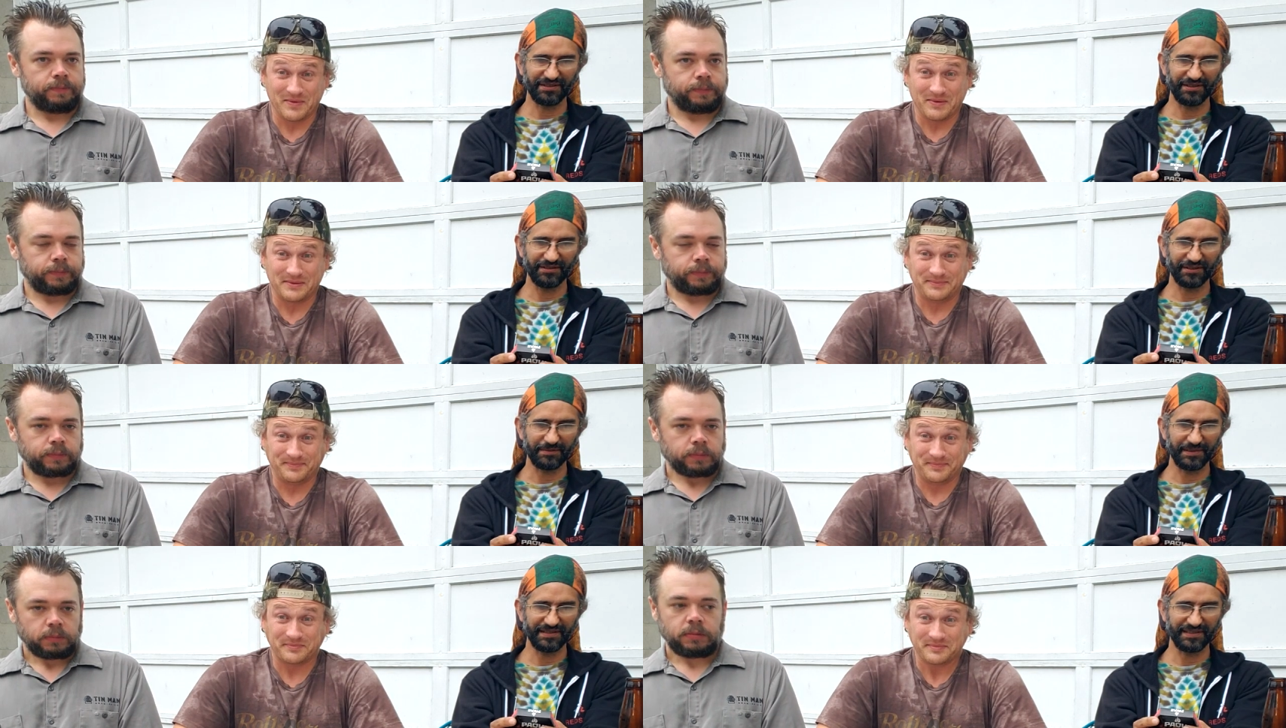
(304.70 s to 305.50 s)
Speaker 1: should you
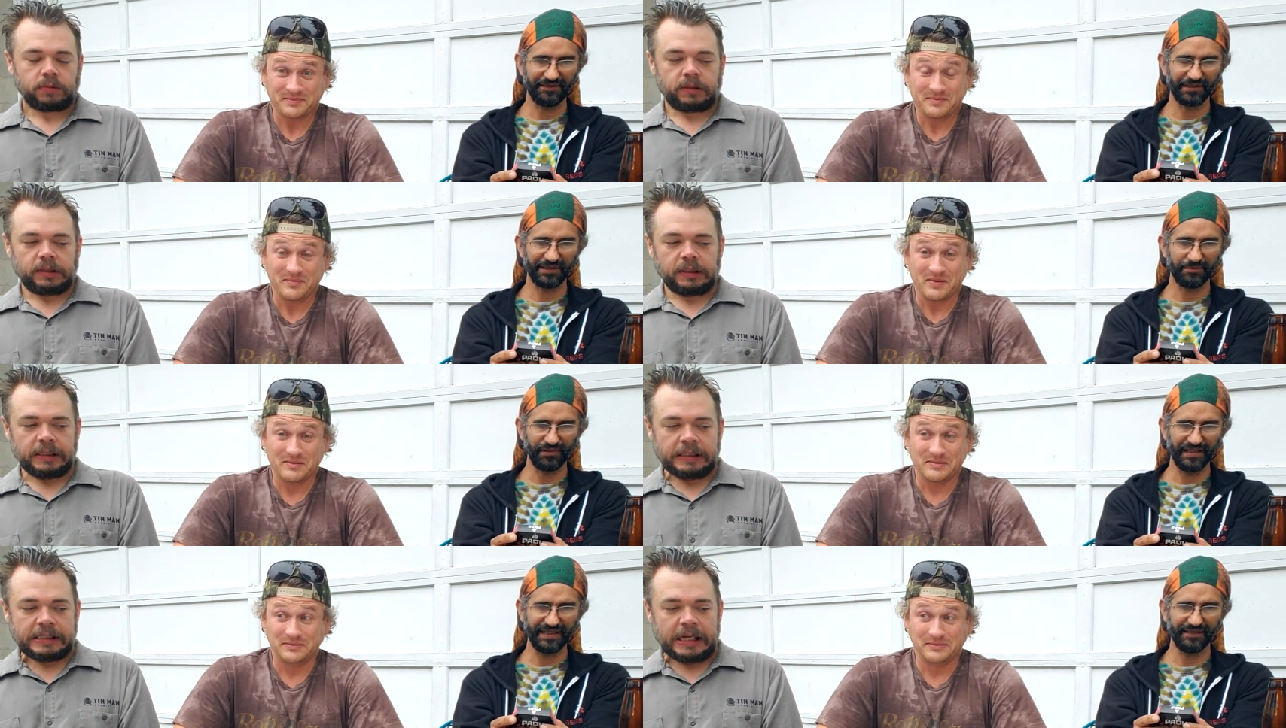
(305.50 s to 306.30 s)
experience difficulty
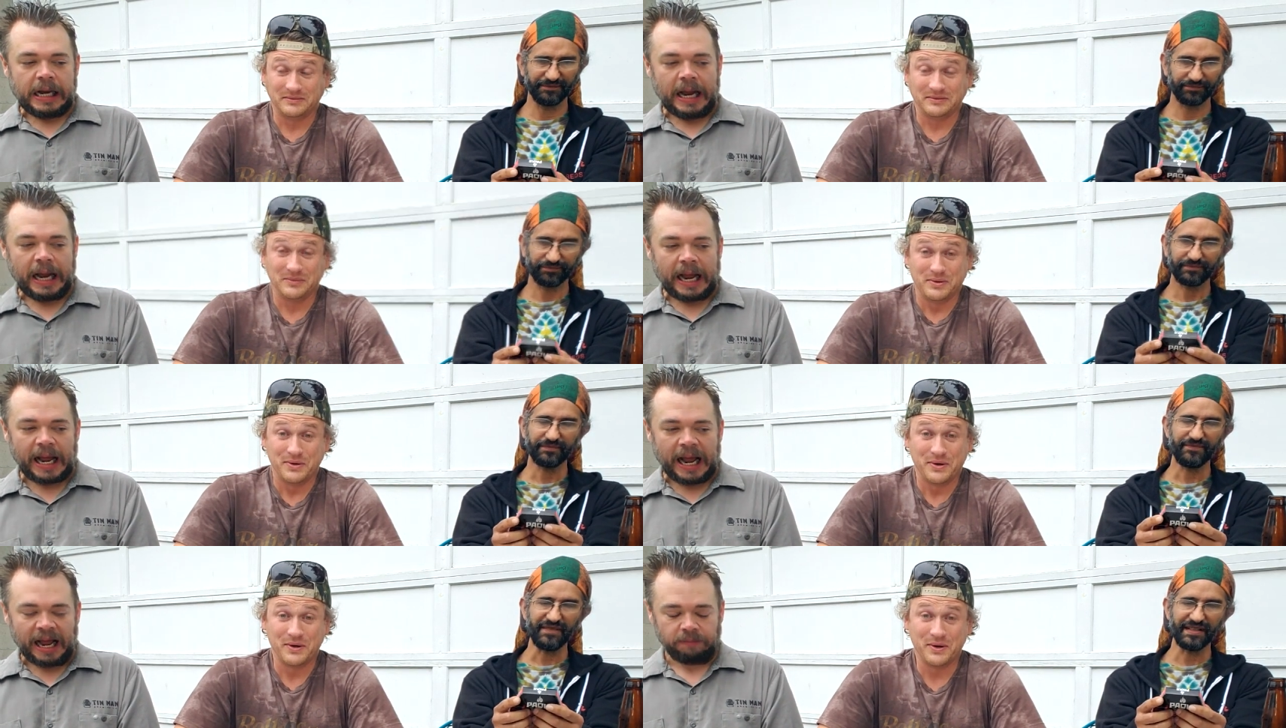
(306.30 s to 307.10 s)
breathing,
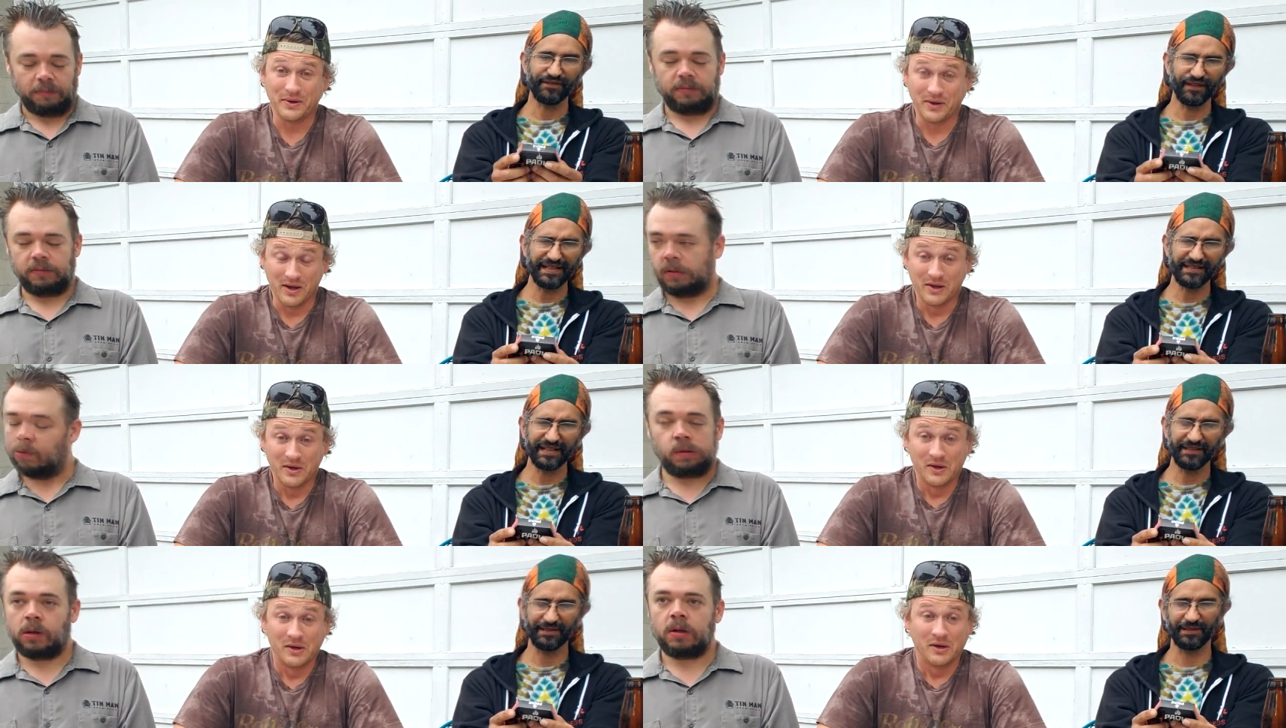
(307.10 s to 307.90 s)

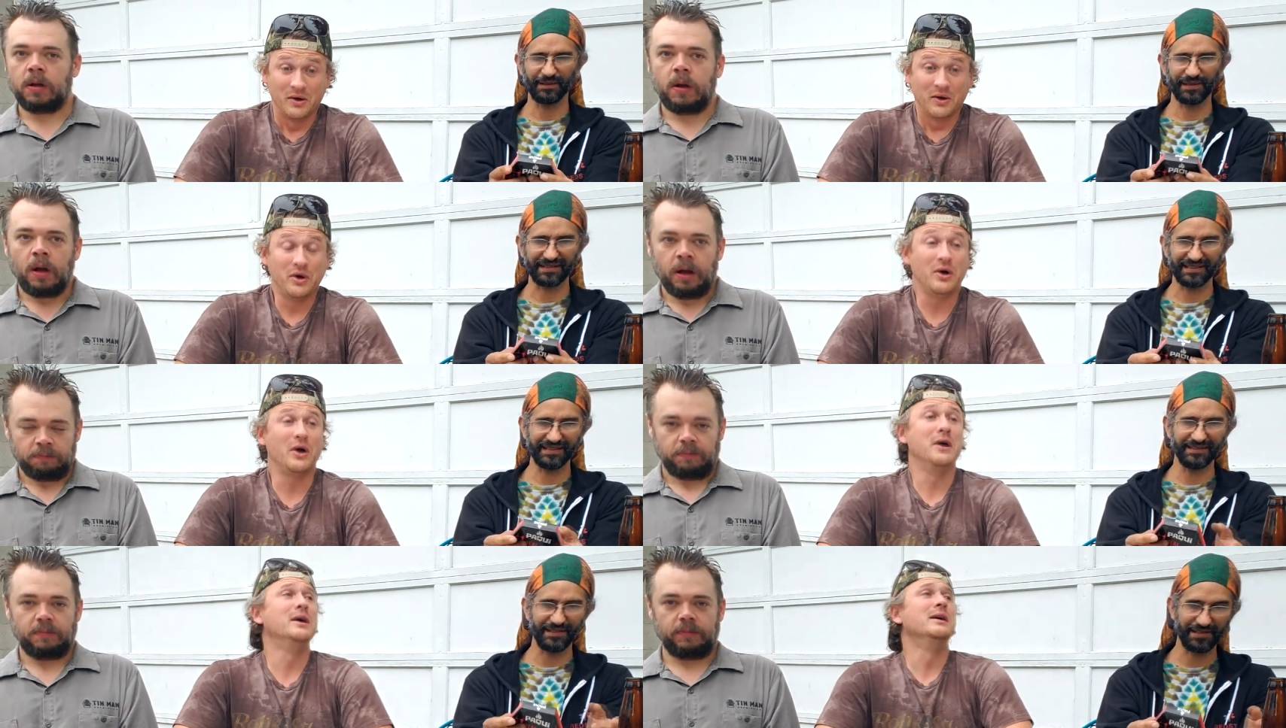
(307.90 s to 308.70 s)
fainting, or
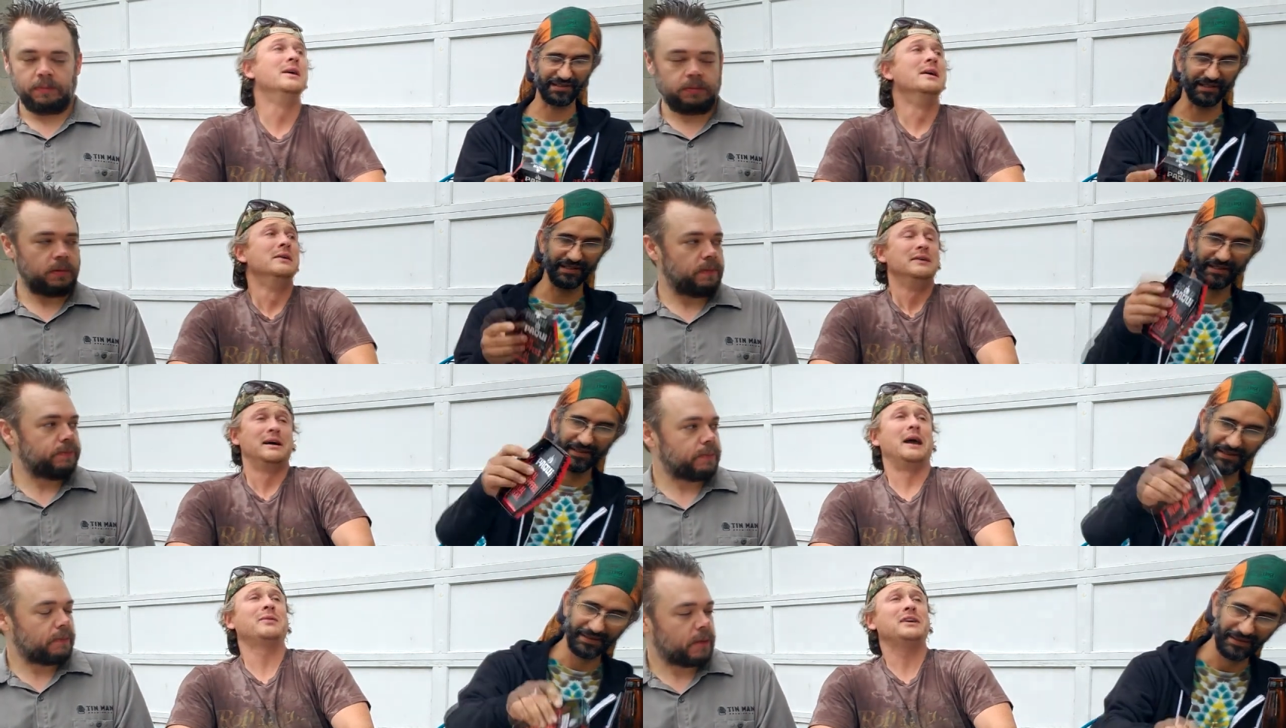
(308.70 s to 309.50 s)
extended nausea.
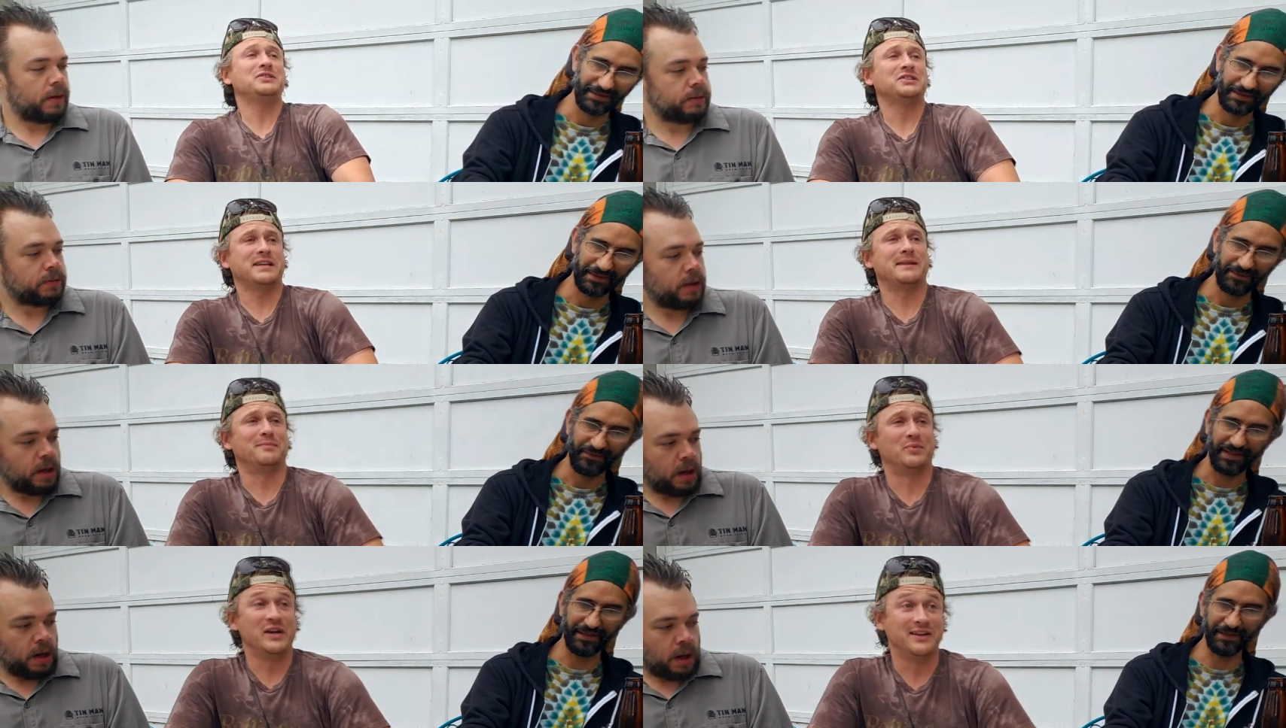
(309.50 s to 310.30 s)
Speaker 2: I'm glad you
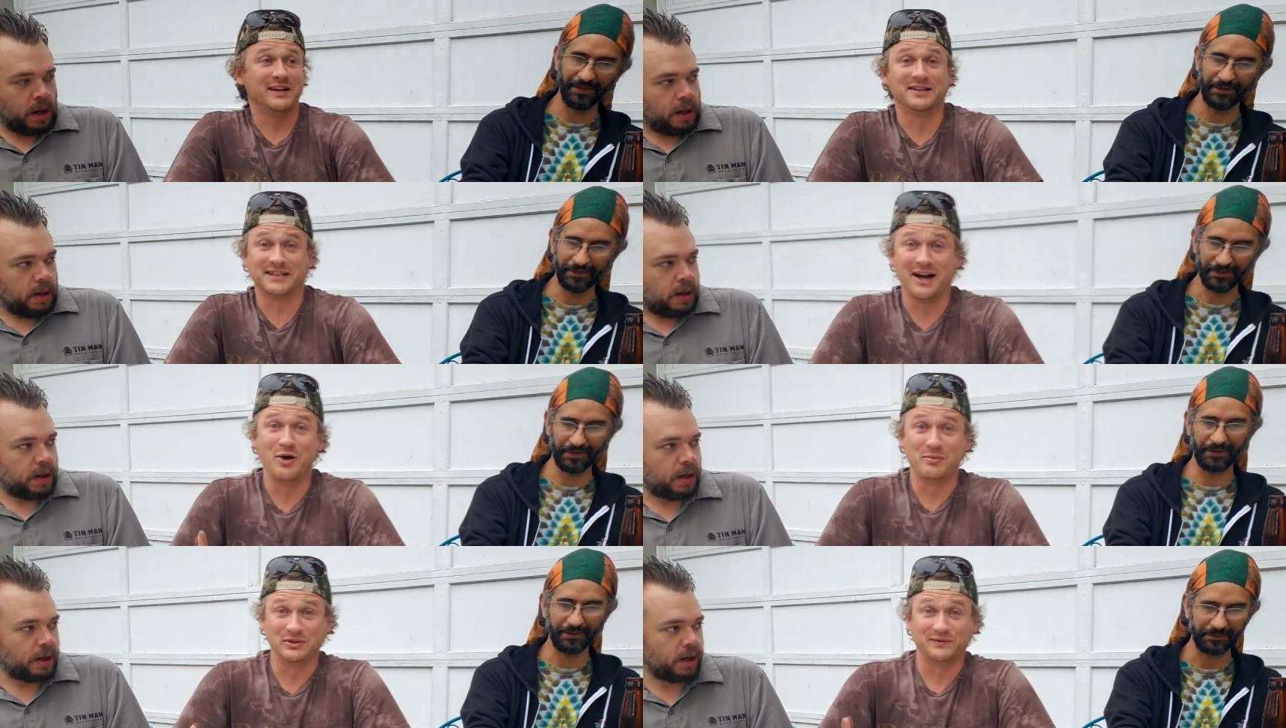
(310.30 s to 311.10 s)
said breathing because I
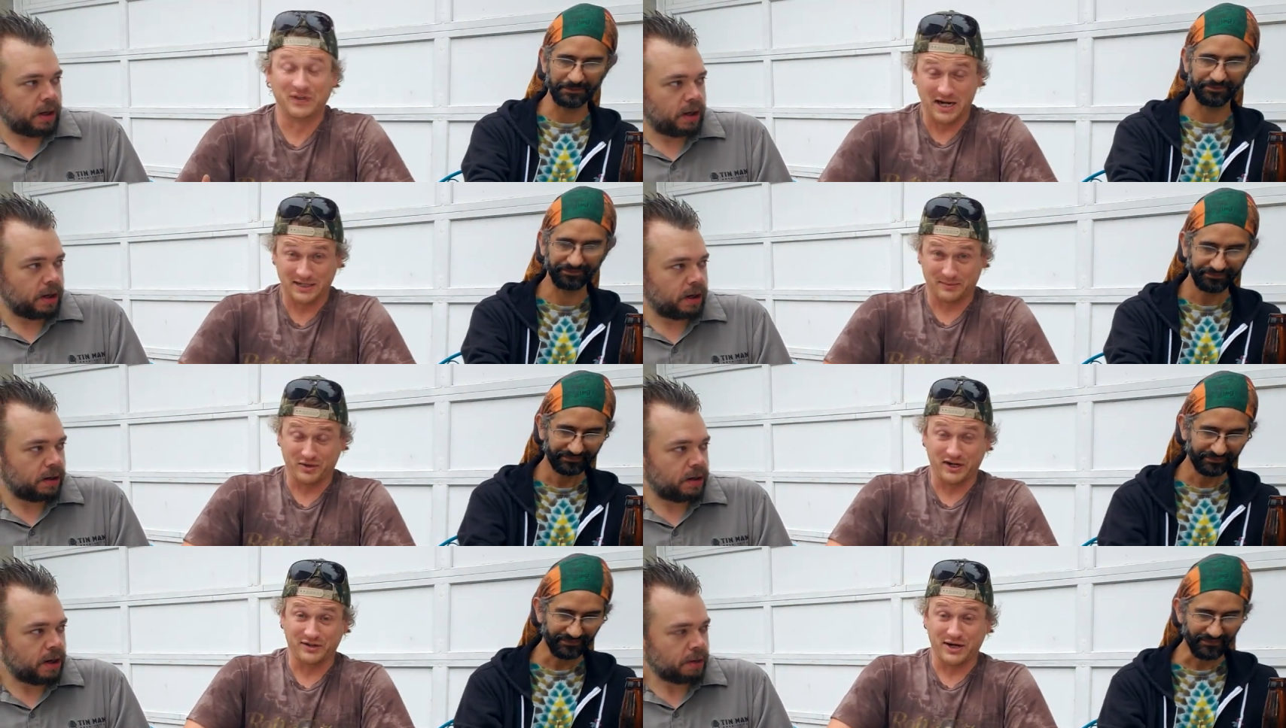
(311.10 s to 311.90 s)
almost forgot to
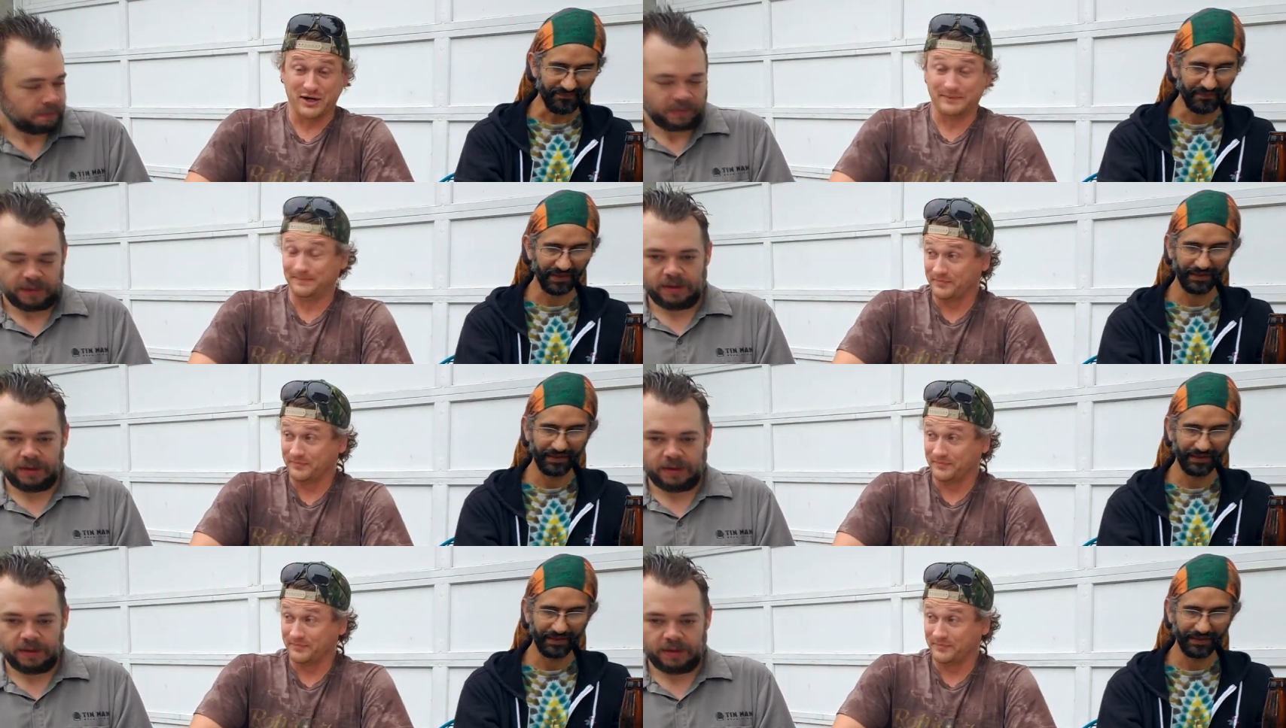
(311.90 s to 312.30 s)
breathe there.